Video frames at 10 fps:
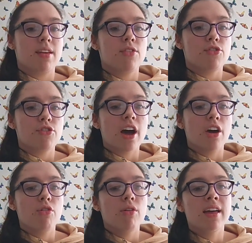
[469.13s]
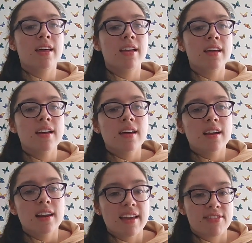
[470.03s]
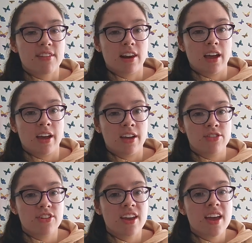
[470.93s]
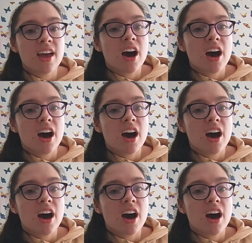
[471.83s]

So lesson learnt.